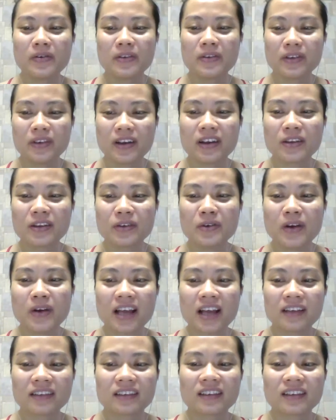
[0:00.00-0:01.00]
uh, you
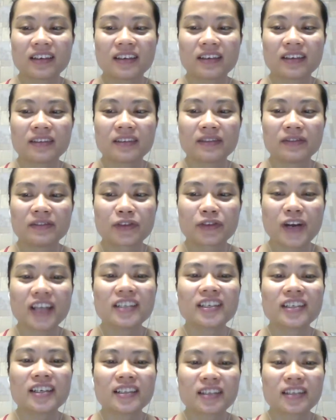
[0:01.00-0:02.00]
have a uh, red
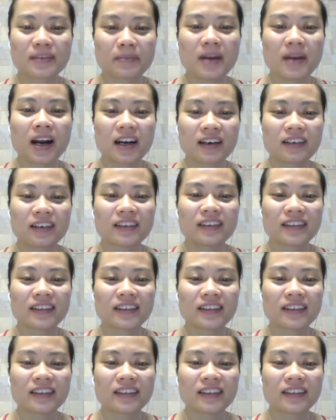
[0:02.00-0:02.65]
and smile.